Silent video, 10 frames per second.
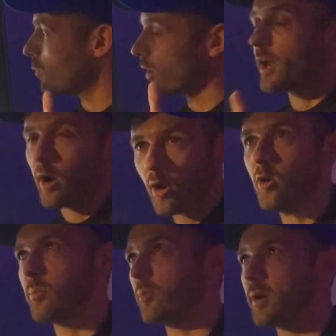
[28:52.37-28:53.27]
what I
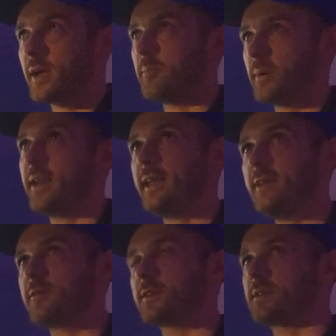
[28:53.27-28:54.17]
hope and what I
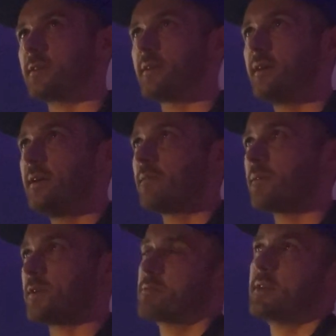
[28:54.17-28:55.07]
believe is that
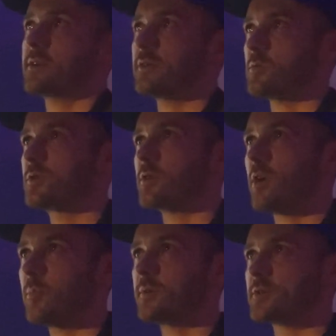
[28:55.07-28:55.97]
this research also
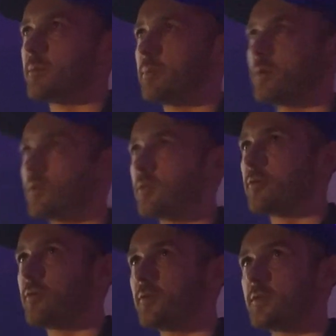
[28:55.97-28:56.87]
opens up a lot
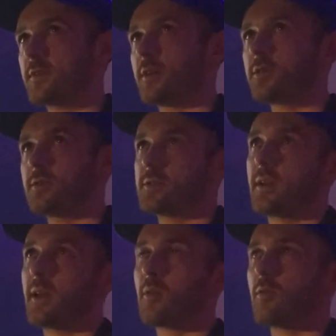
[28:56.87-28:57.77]
of discussions and
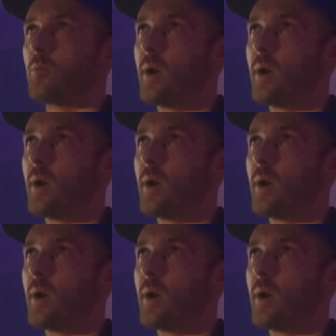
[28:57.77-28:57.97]
a lot of